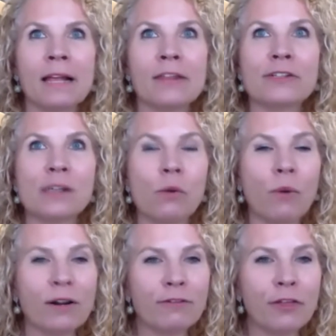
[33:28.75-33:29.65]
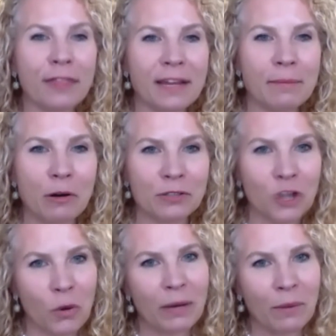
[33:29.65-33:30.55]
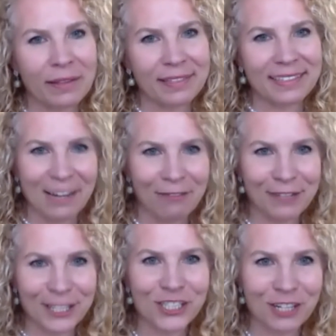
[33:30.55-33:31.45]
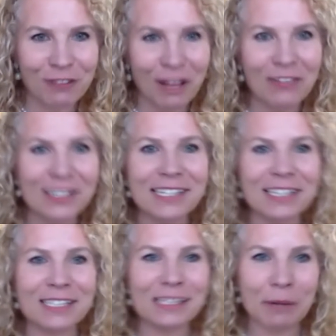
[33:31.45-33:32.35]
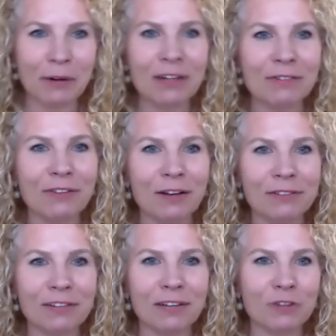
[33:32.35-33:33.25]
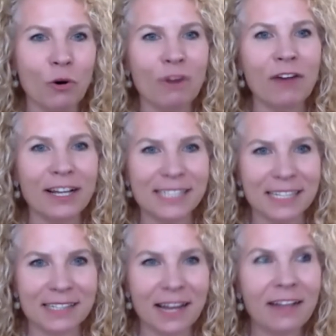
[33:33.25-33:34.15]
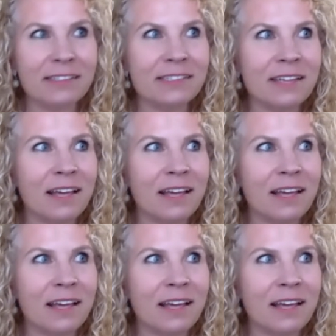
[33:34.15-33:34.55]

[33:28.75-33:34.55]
there's a wonderful thing about knowing what the definition of love is in the spirit of, of, of core values index